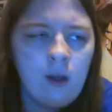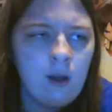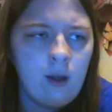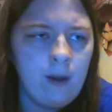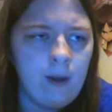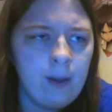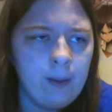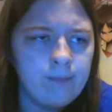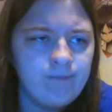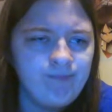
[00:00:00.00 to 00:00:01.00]

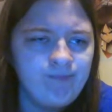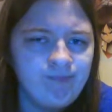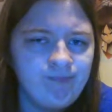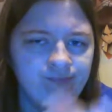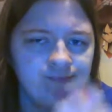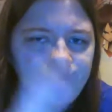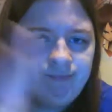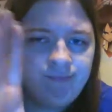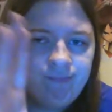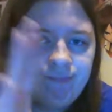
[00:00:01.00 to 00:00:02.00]

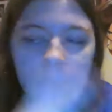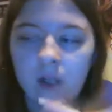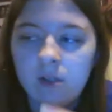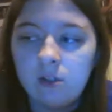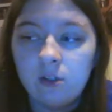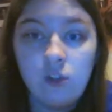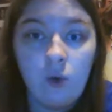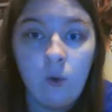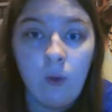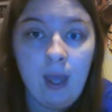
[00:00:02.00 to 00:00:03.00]

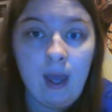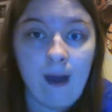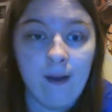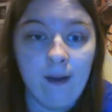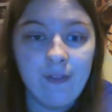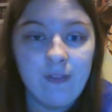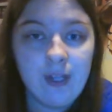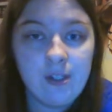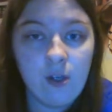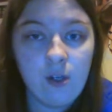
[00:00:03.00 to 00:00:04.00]
So yeah,
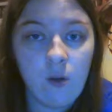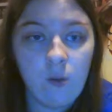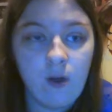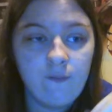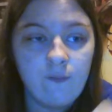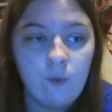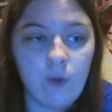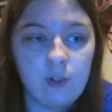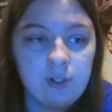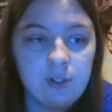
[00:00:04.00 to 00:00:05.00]
thanks a whole lot for
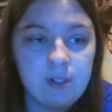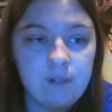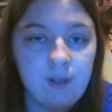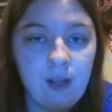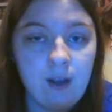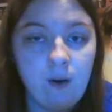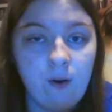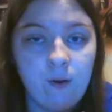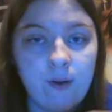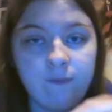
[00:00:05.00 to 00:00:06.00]
watching this
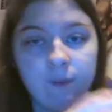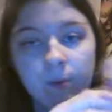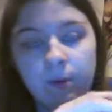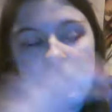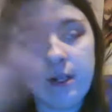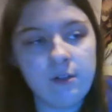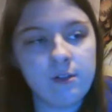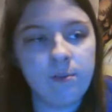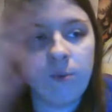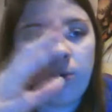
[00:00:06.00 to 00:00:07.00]
video. If you want to hear
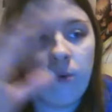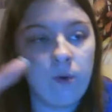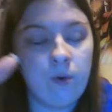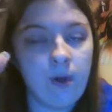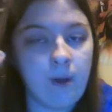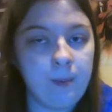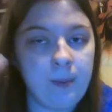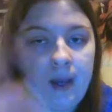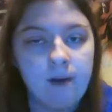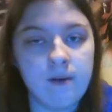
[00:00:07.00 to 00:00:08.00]
some more
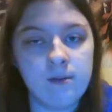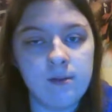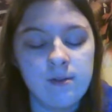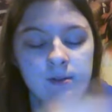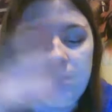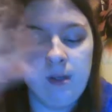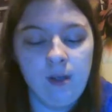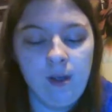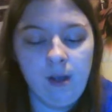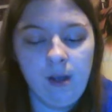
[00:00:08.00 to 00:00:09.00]
about
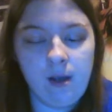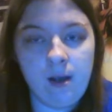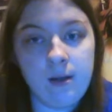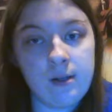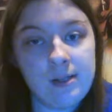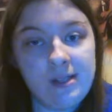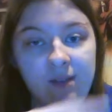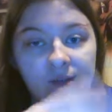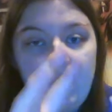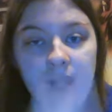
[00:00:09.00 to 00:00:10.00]

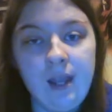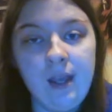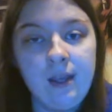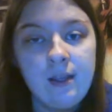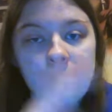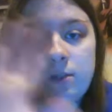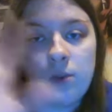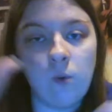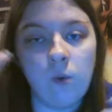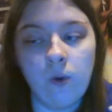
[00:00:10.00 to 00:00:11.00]

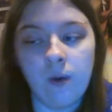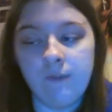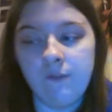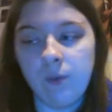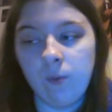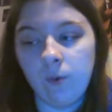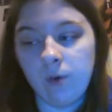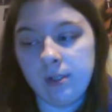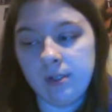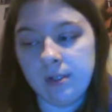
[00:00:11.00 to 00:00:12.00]
DVDs, or if you
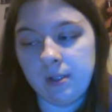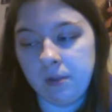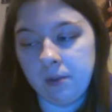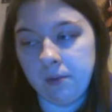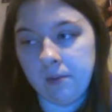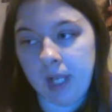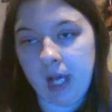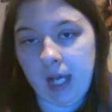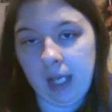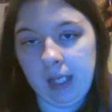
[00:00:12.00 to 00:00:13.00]
want to
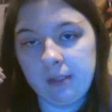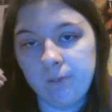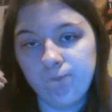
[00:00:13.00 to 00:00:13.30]
like